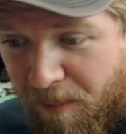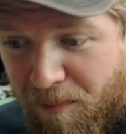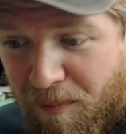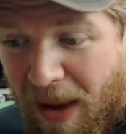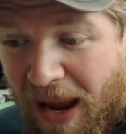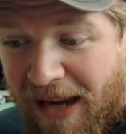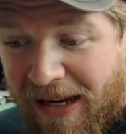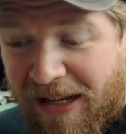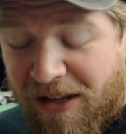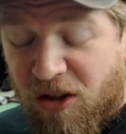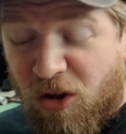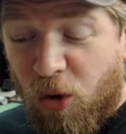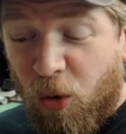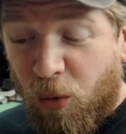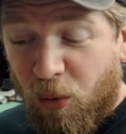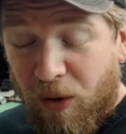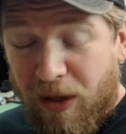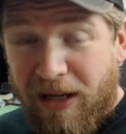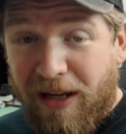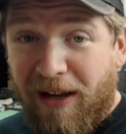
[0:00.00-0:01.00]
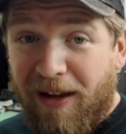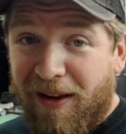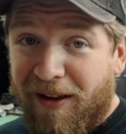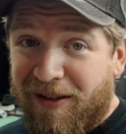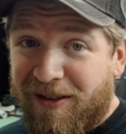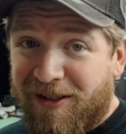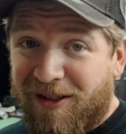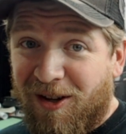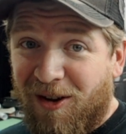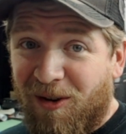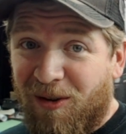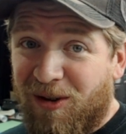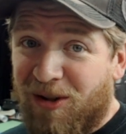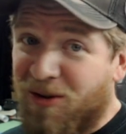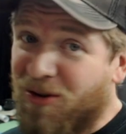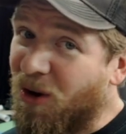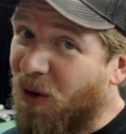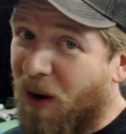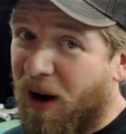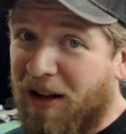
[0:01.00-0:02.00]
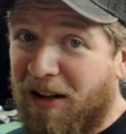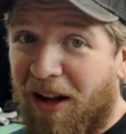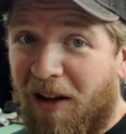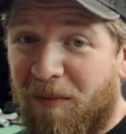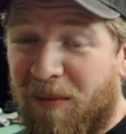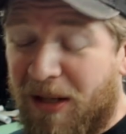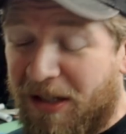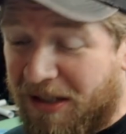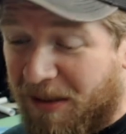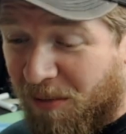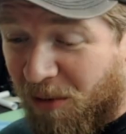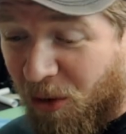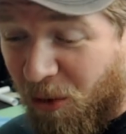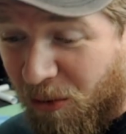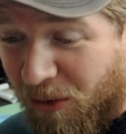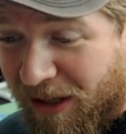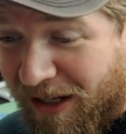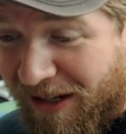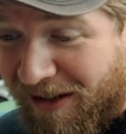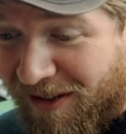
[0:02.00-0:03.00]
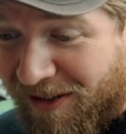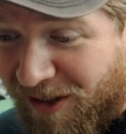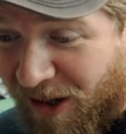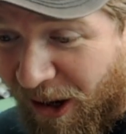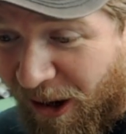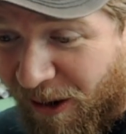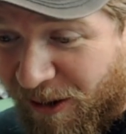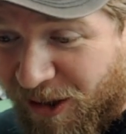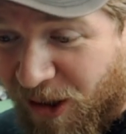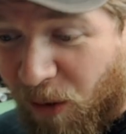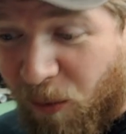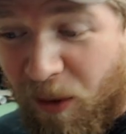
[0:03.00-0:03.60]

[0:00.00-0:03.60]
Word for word: Made in Korea, so you know I love me some Korean guitars.